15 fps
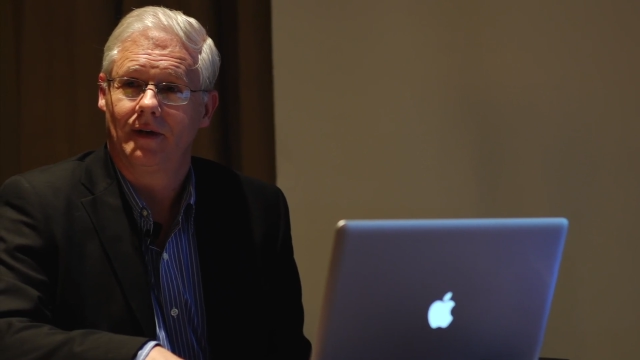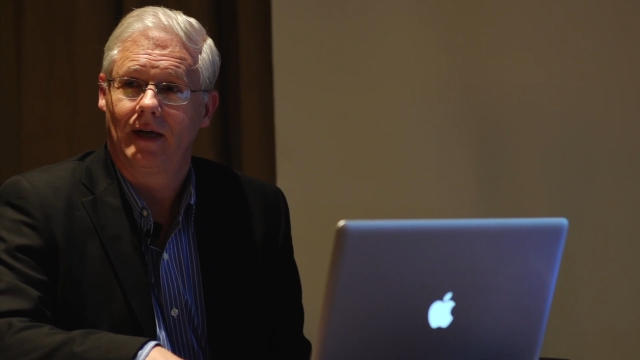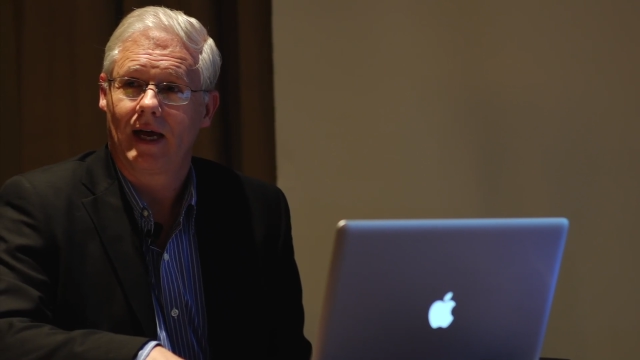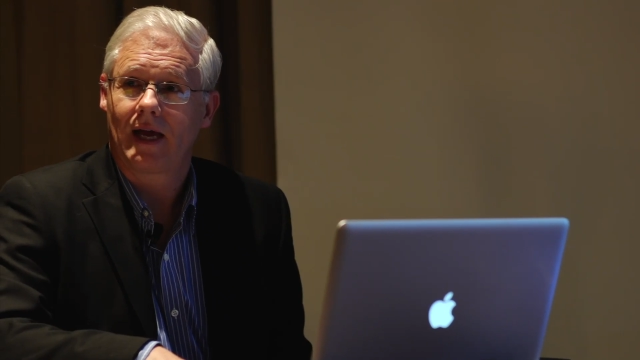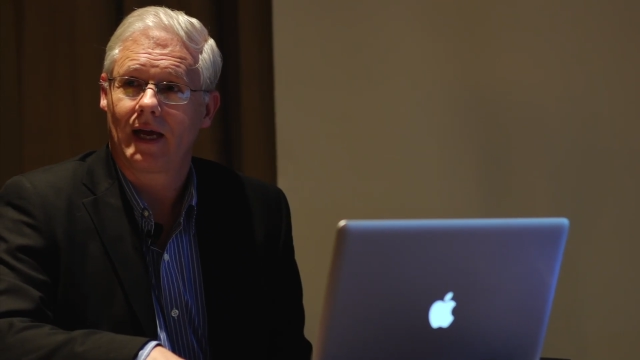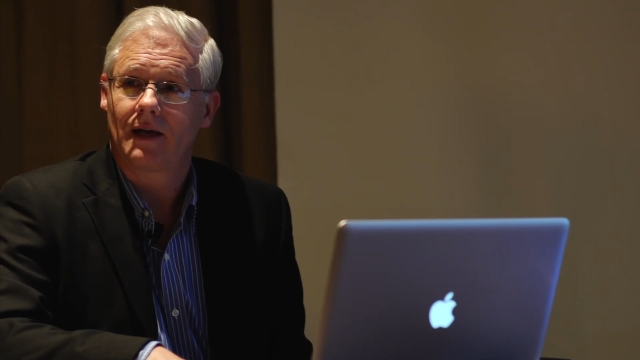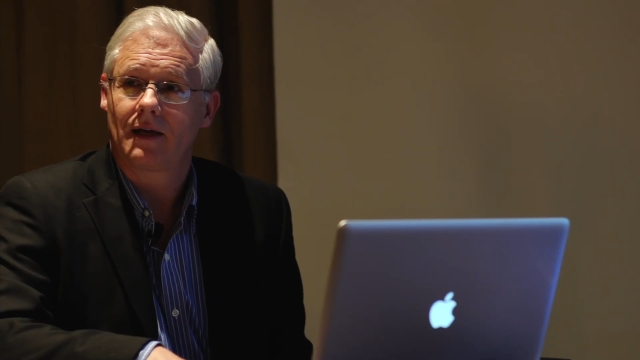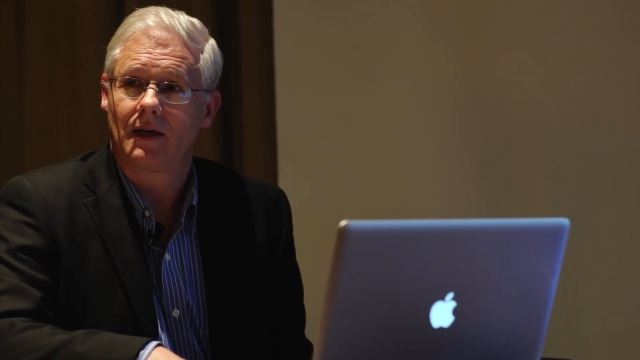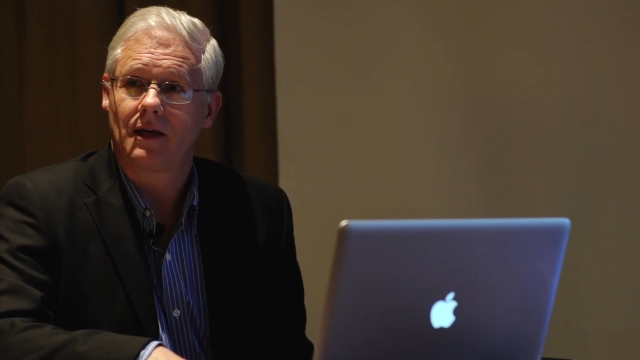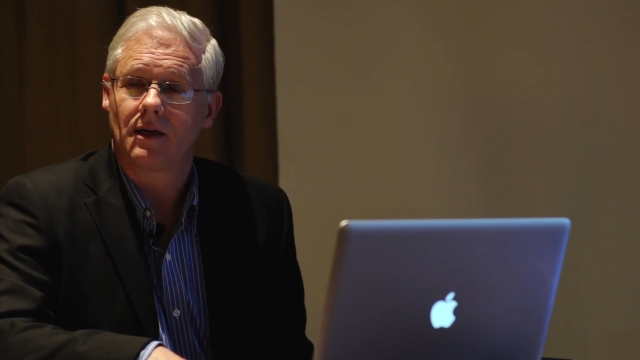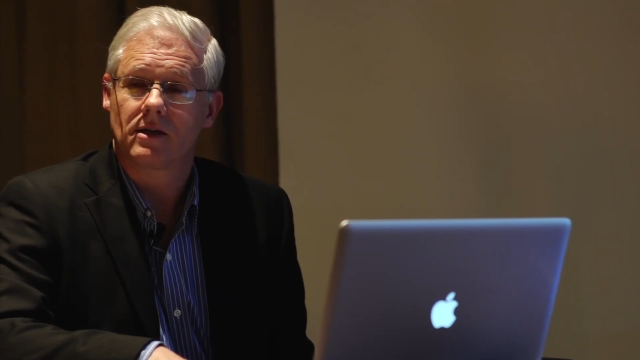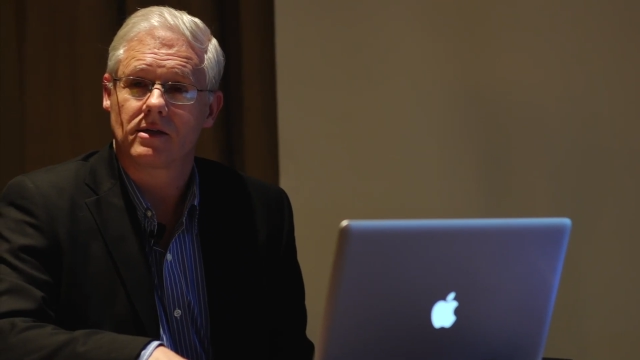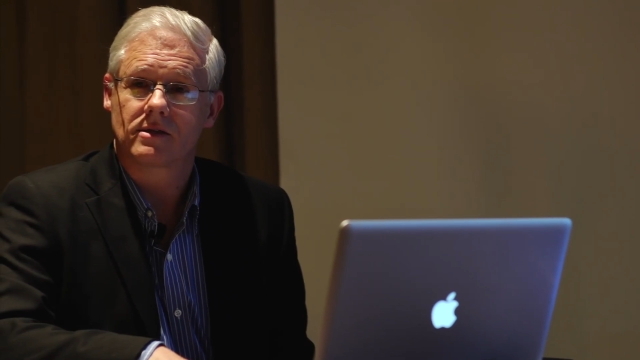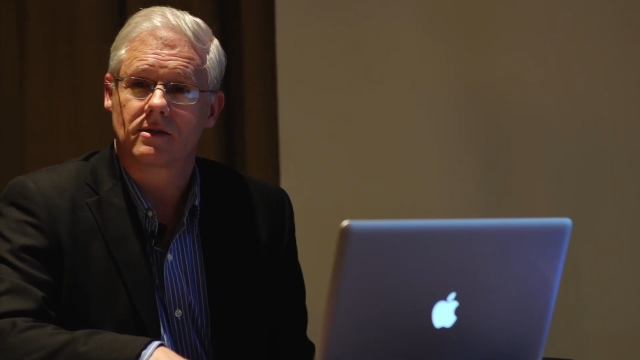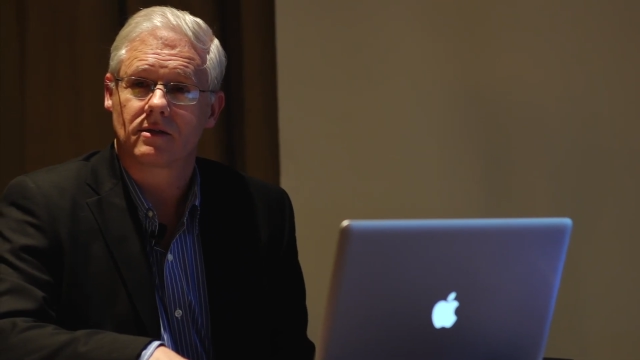and
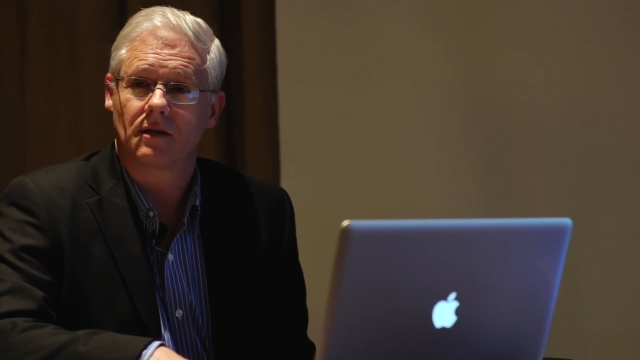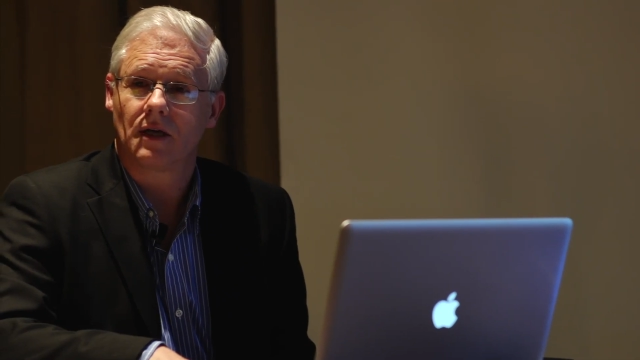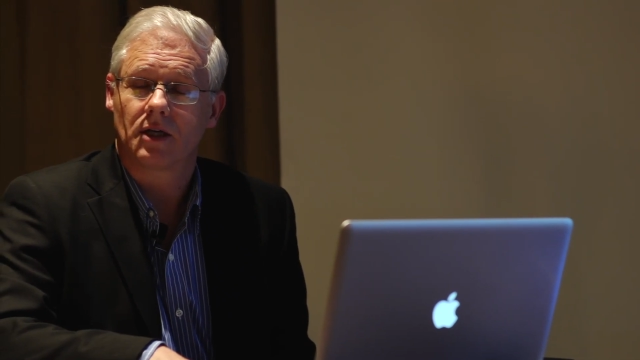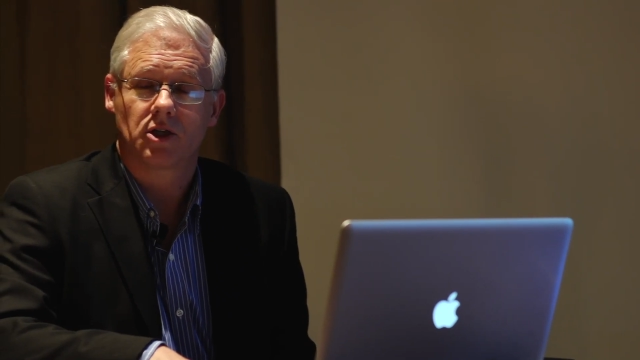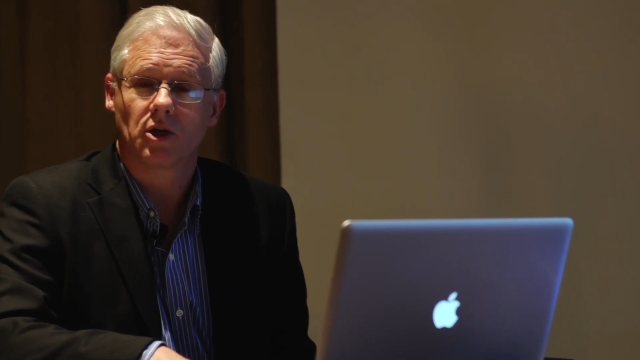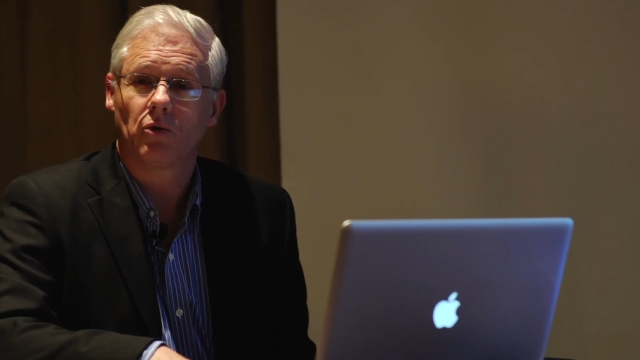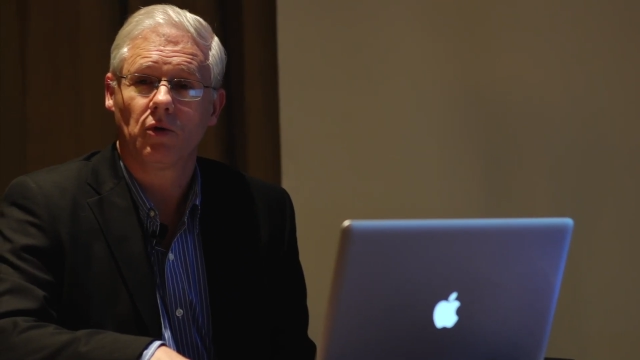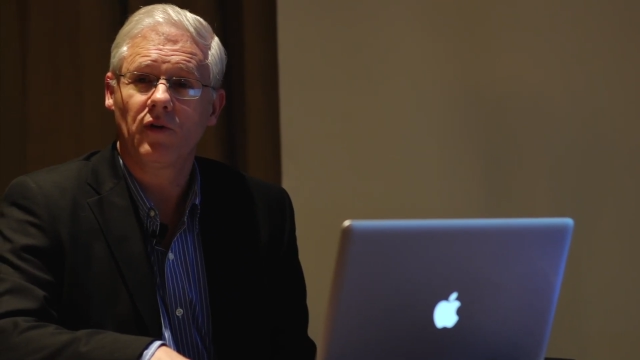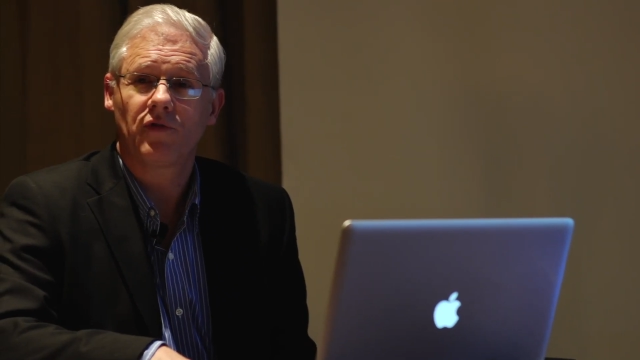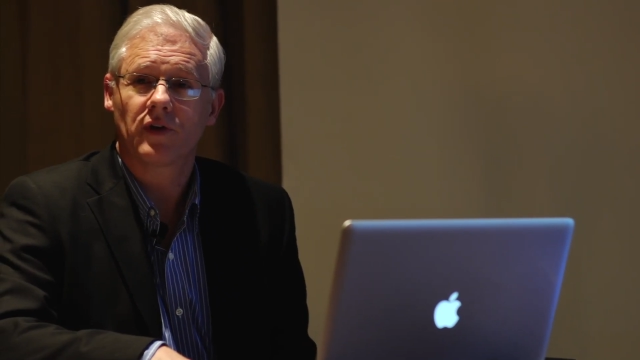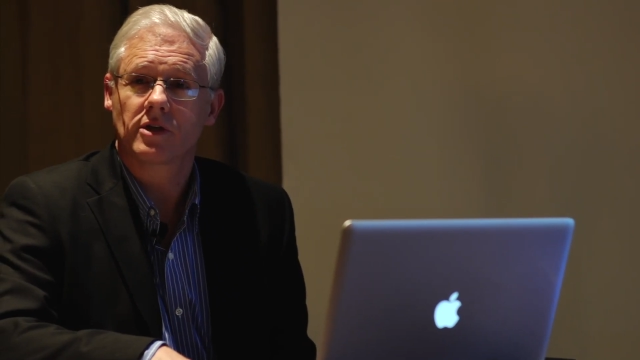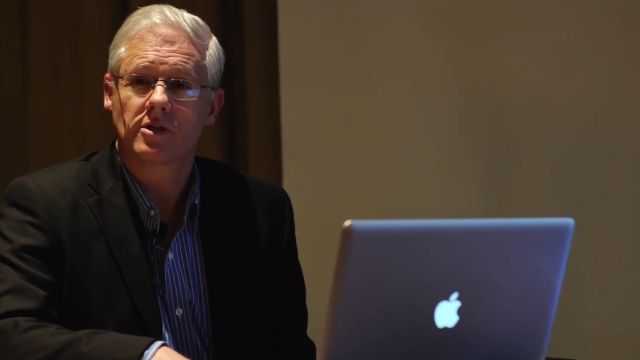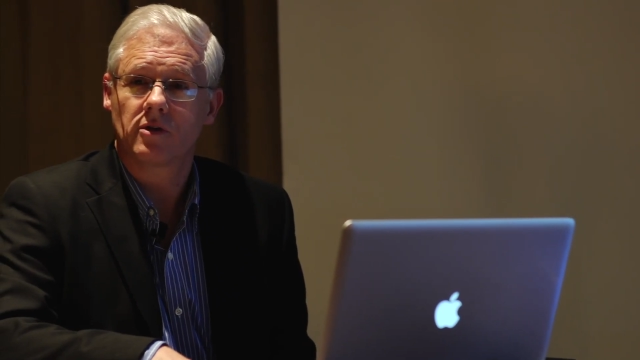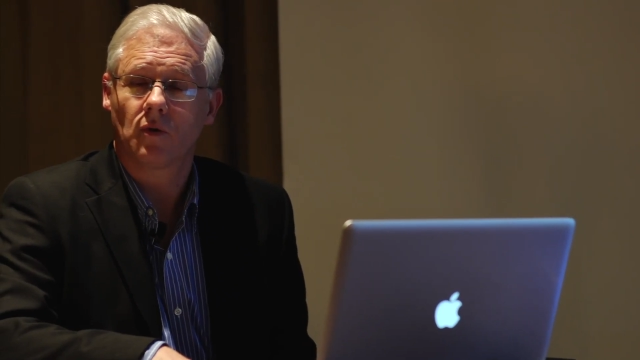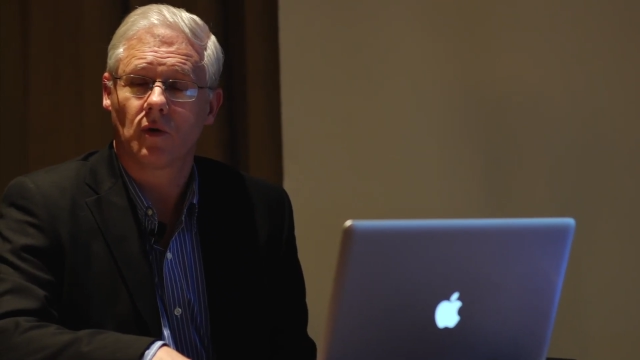is a
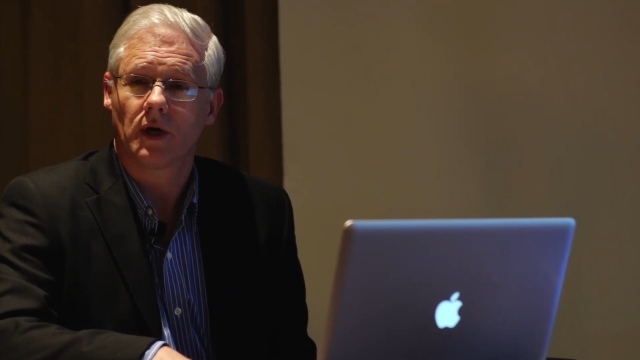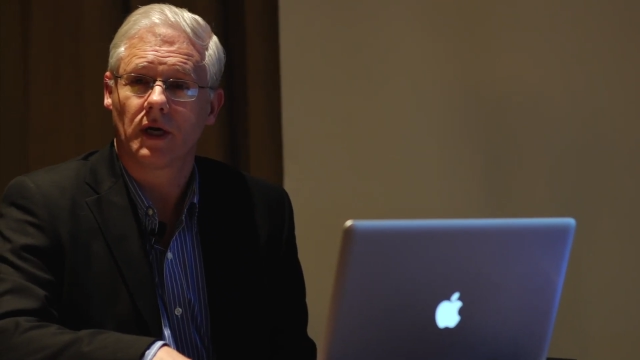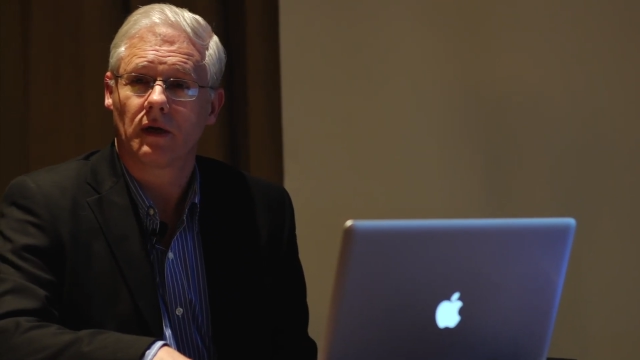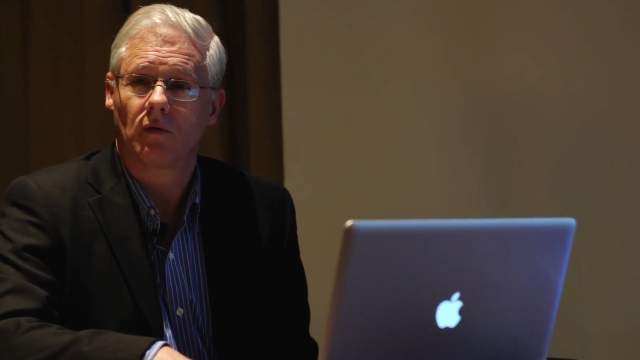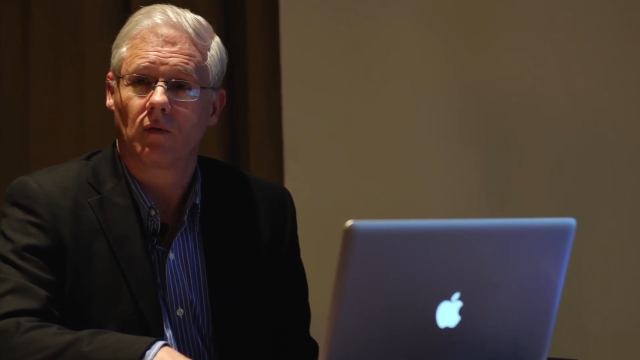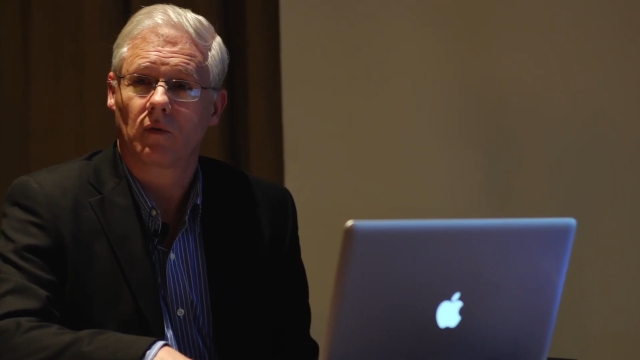terrific story.